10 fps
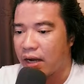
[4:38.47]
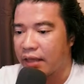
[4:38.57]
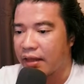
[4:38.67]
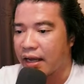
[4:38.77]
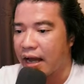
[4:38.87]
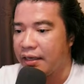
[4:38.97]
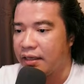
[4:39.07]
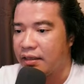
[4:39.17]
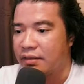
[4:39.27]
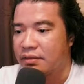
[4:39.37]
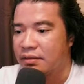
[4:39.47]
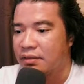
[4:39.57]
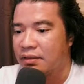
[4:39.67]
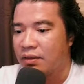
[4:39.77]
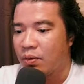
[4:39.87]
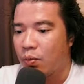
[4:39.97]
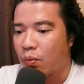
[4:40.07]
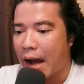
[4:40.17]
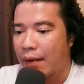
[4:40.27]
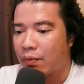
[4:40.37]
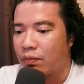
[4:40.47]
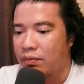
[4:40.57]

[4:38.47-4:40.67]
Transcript: I think I need this. Wow.